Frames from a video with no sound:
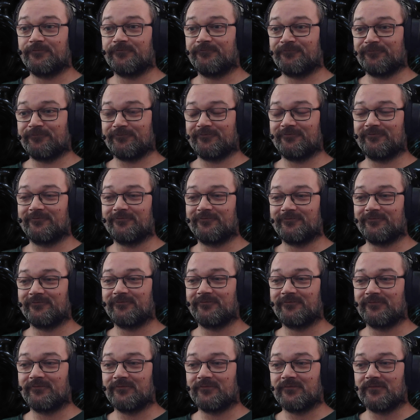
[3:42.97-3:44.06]

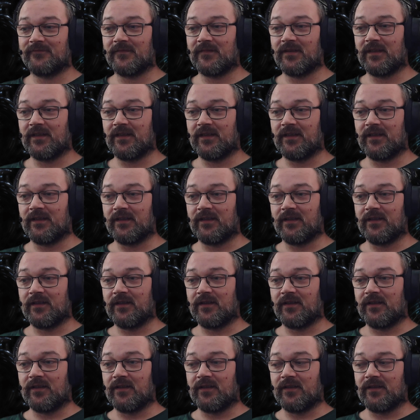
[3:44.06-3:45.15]

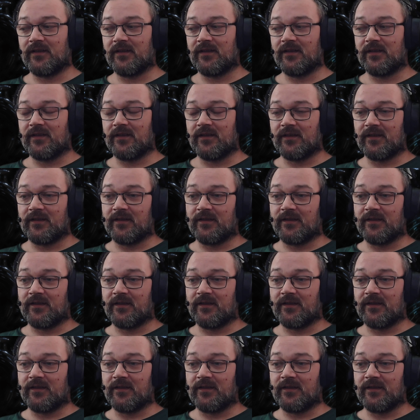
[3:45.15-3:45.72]
[no speech]